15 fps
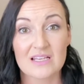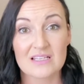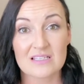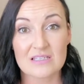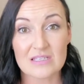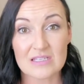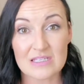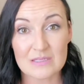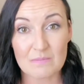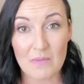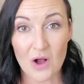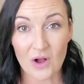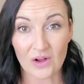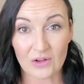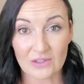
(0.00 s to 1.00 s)

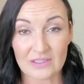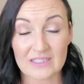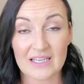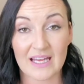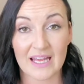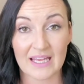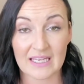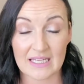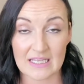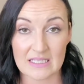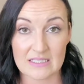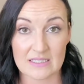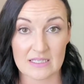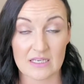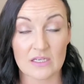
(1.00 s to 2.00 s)
small and
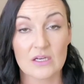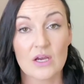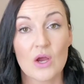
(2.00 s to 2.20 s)
easy.